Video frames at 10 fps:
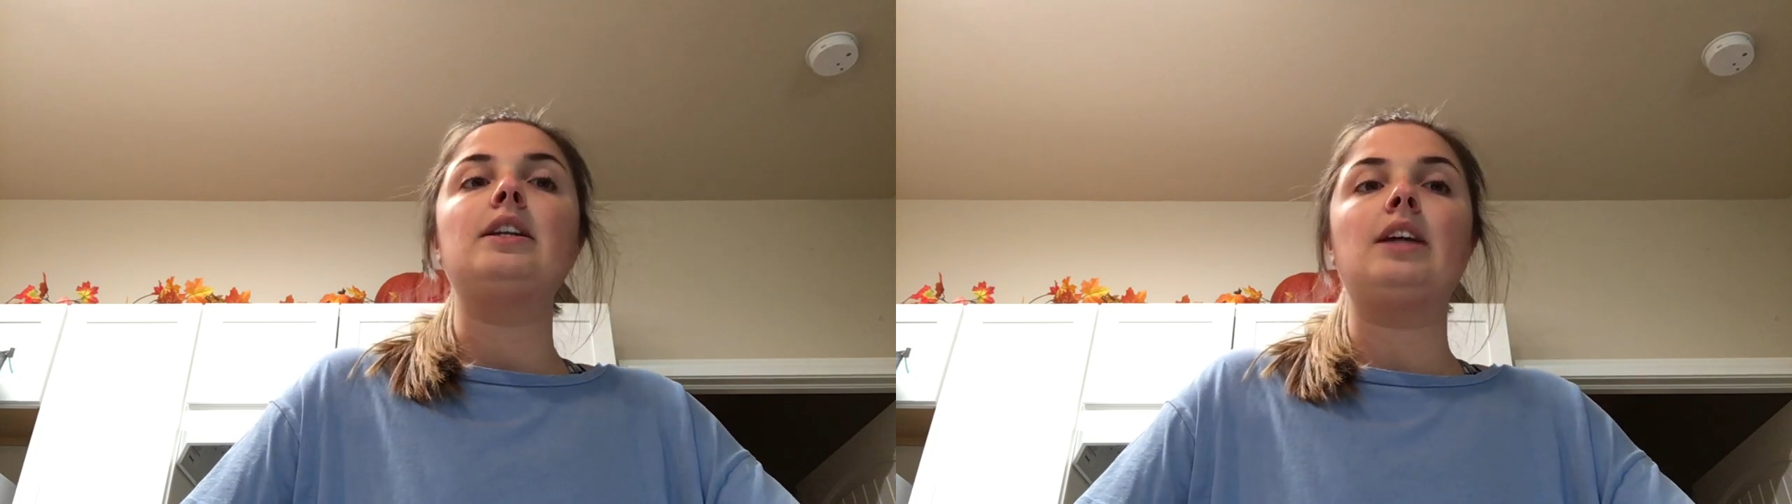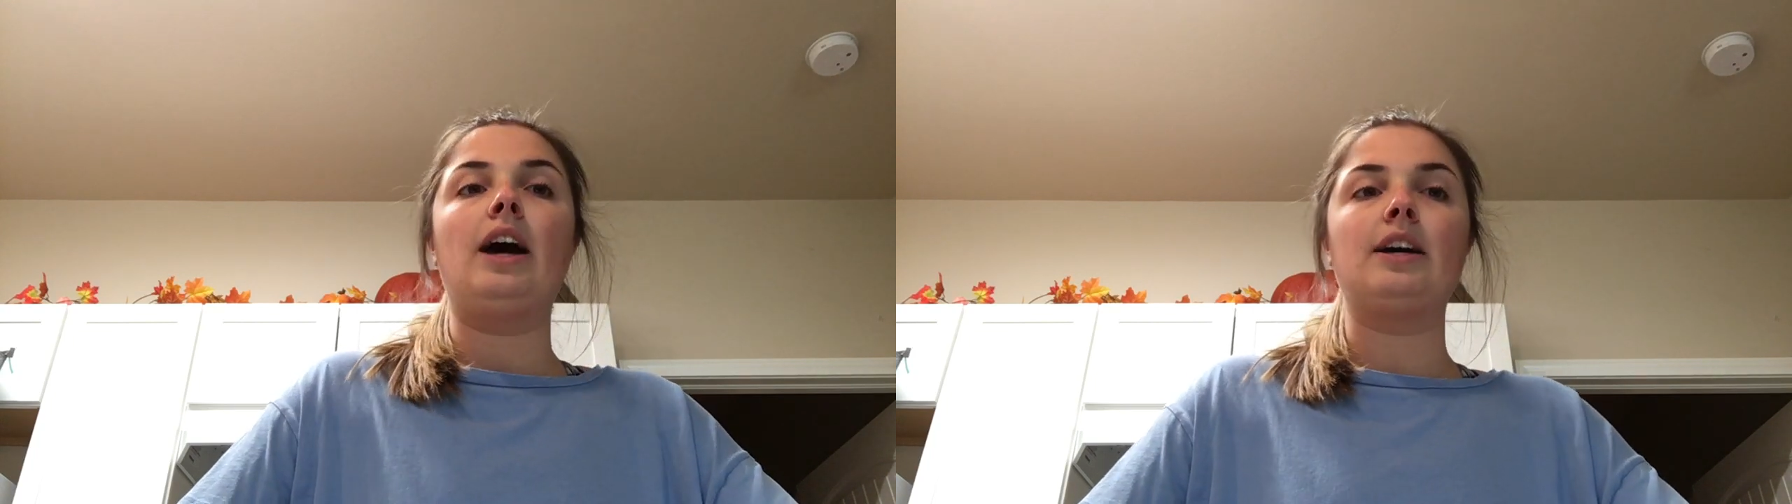
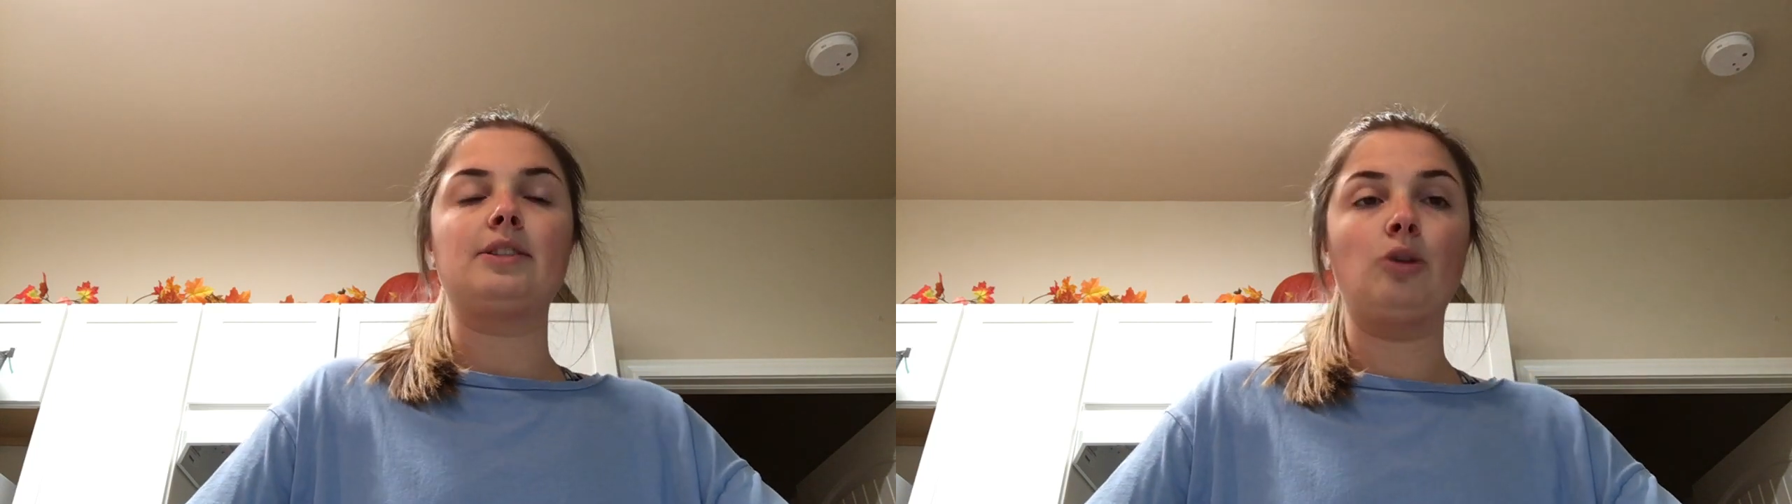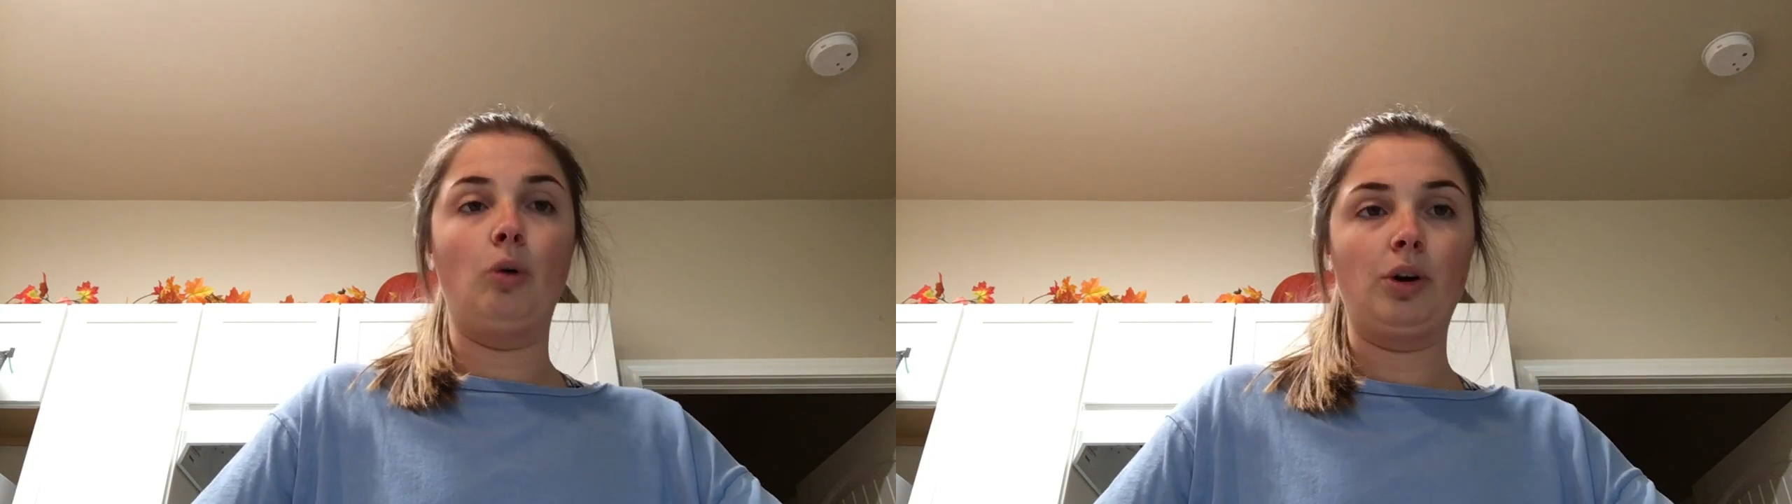has
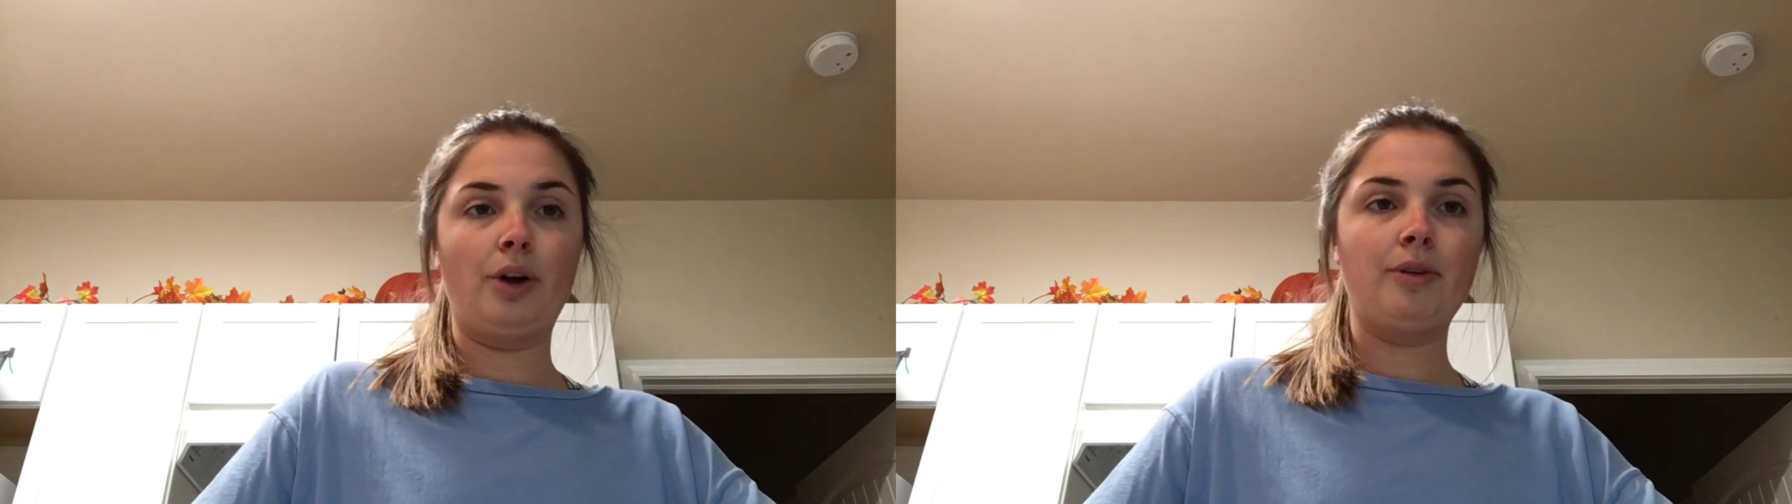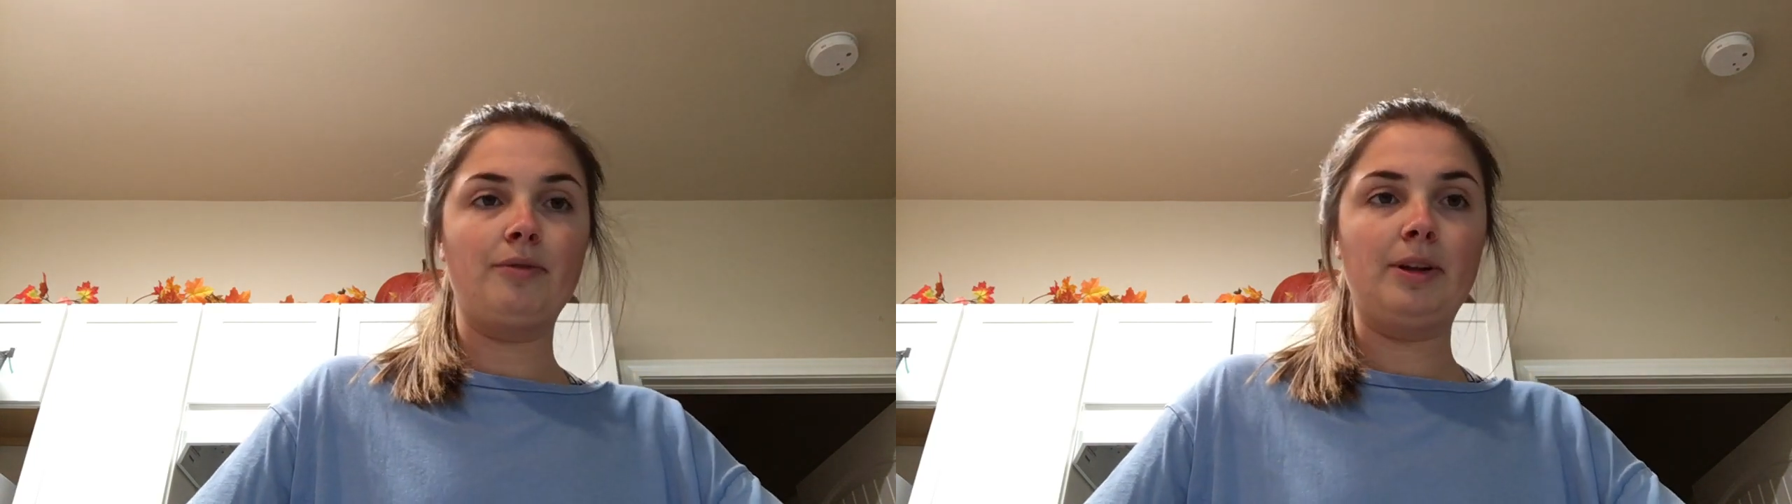an order
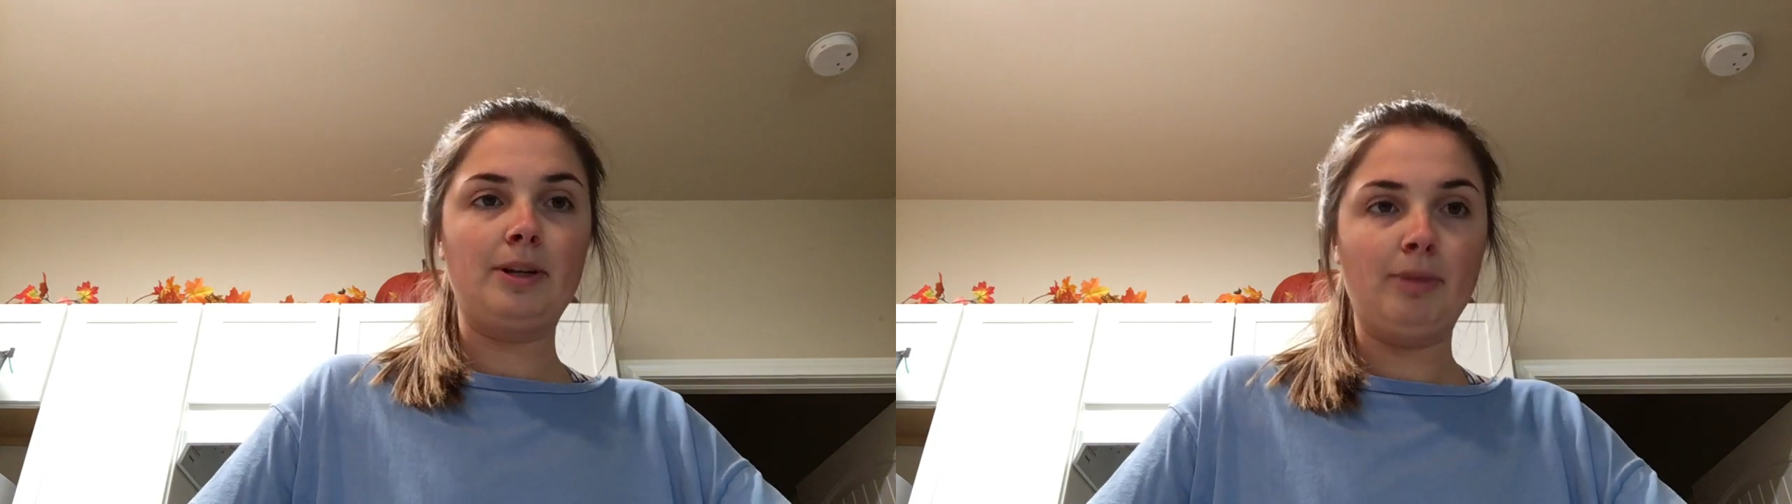for 50